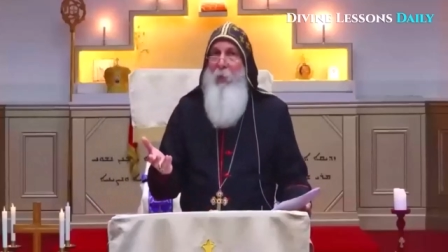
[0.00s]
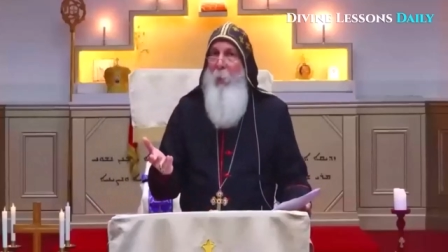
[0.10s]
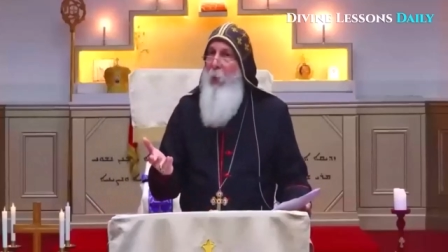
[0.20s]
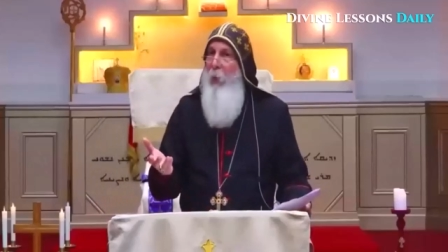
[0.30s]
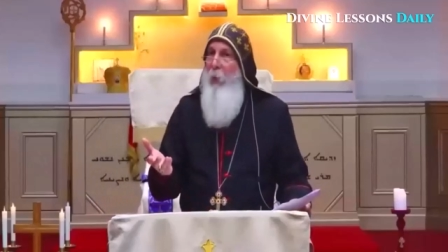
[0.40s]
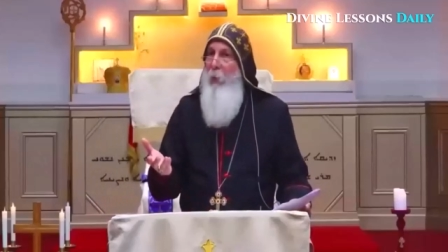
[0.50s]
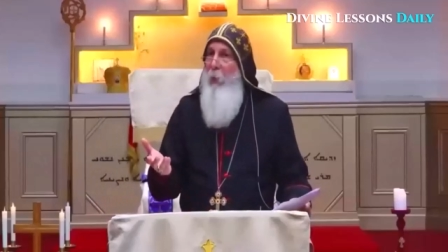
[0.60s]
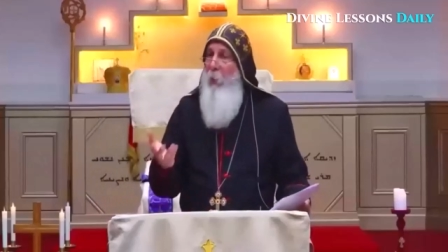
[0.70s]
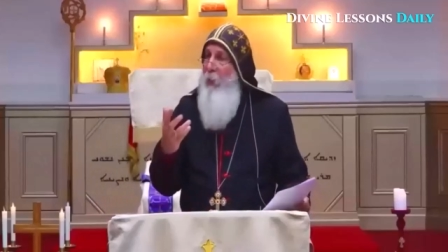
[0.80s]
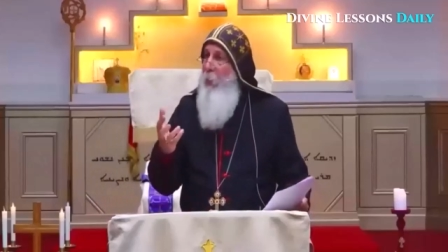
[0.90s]
the
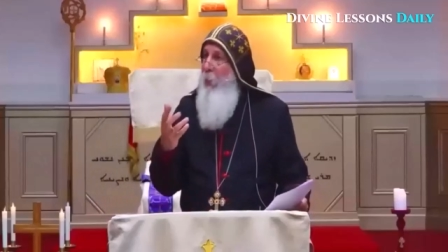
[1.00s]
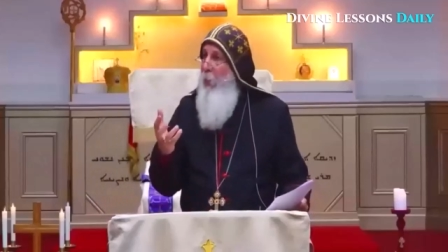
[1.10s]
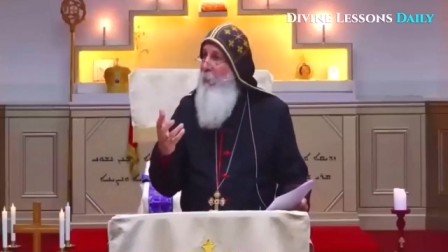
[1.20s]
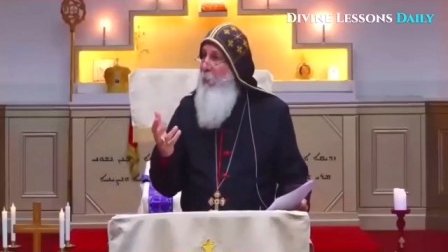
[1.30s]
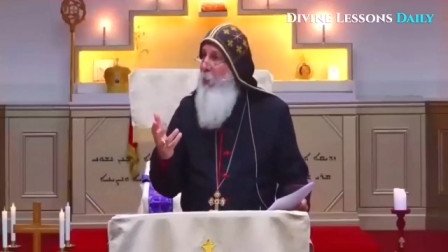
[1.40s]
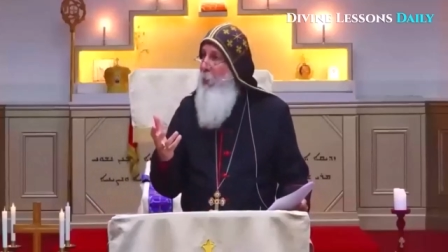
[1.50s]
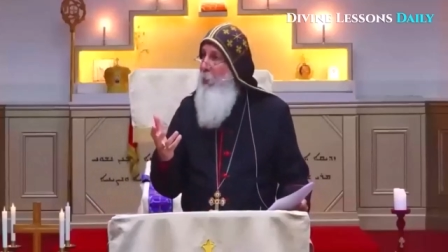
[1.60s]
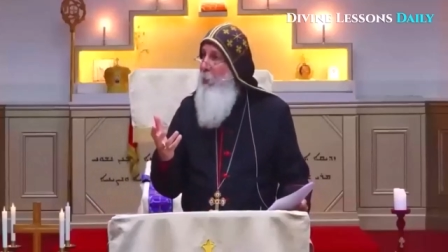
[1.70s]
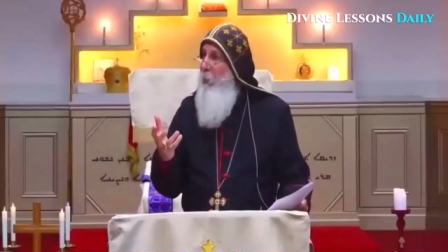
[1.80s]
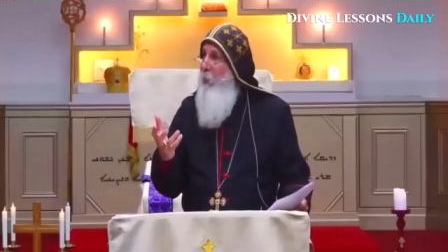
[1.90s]
world, what the will of the
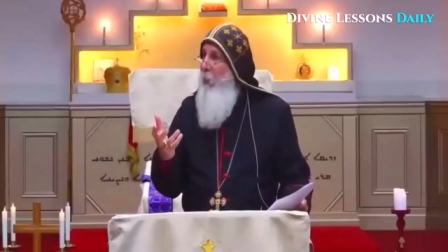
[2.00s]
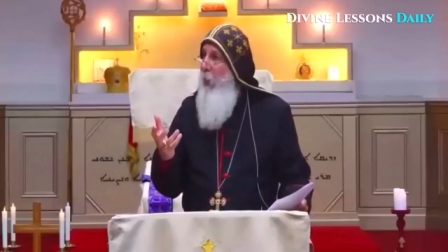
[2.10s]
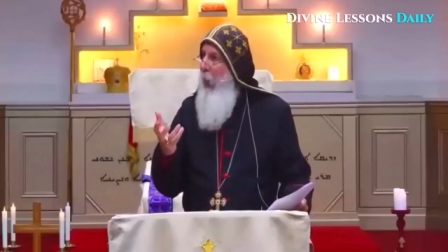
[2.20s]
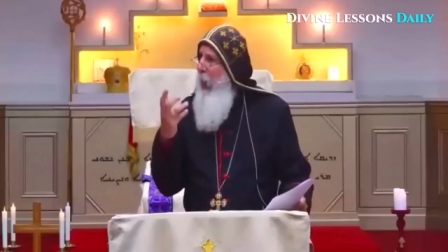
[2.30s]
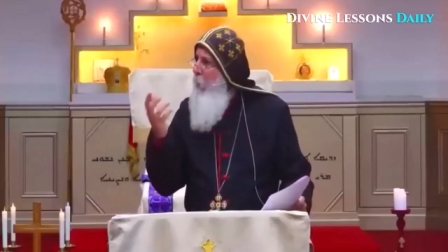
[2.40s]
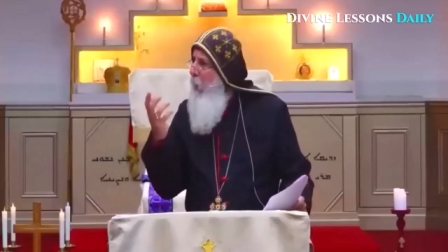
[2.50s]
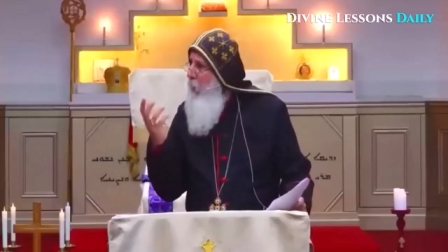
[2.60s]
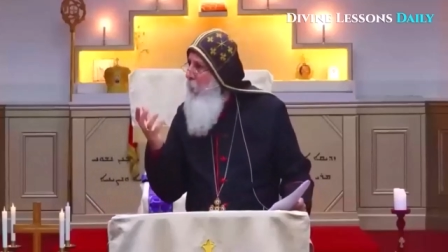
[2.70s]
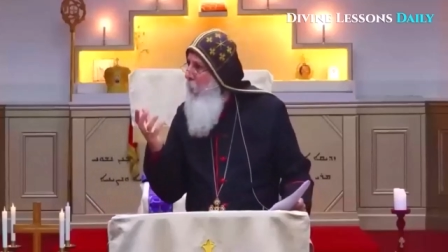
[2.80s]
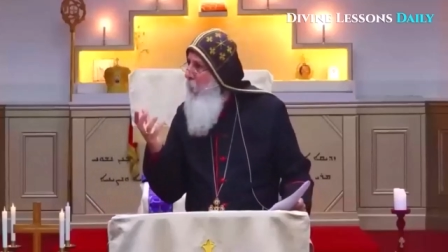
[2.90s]
Lord? How do I
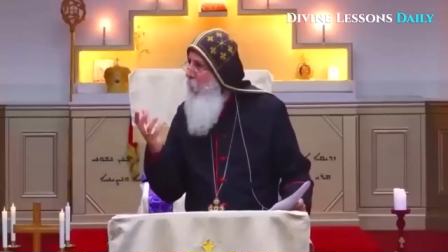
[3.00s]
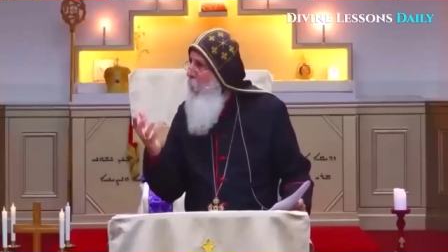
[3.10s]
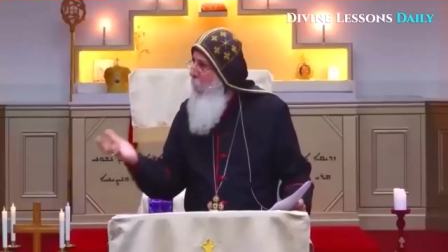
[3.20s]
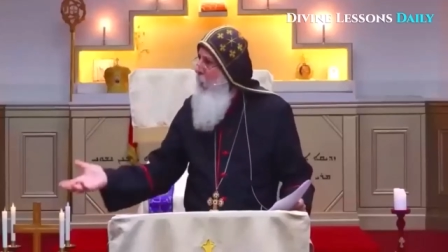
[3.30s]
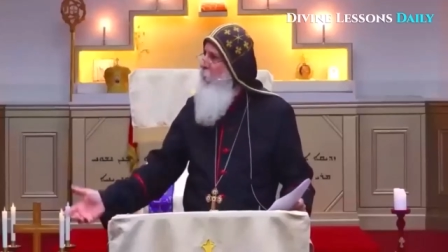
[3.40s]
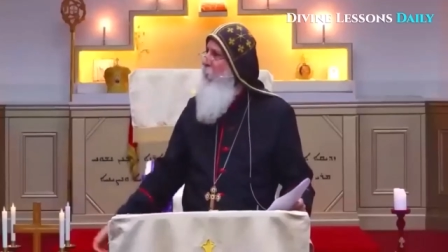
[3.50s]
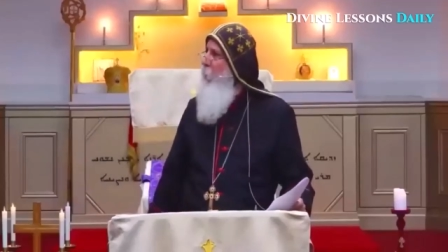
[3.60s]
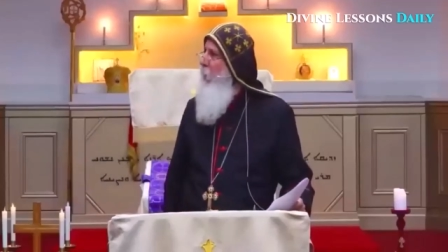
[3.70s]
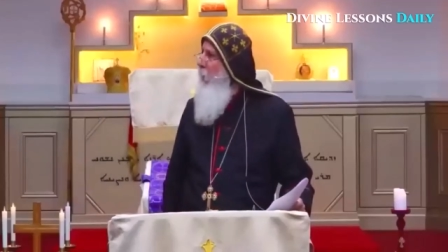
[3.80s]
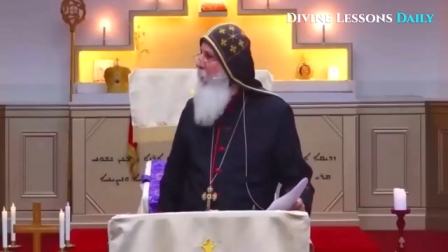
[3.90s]
know? What is the
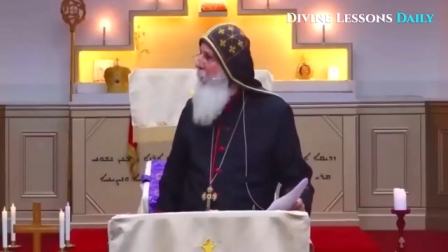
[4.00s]
will